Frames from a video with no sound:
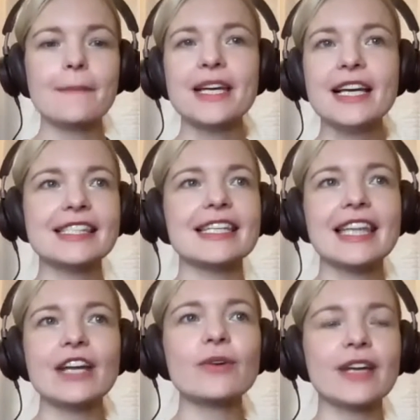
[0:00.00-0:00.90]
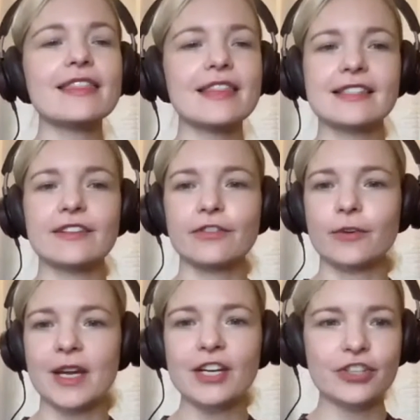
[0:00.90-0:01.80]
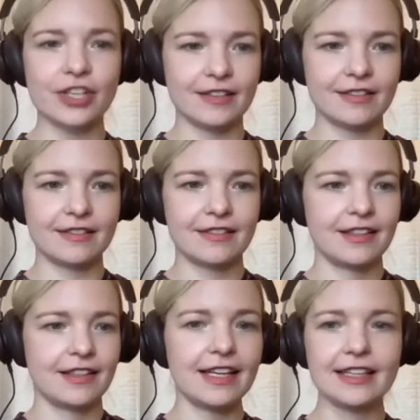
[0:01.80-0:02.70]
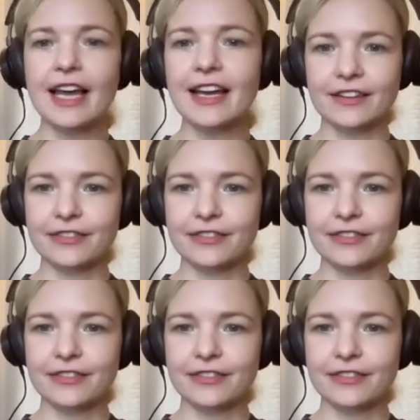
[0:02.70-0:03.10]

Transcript: because they don't get this information in life.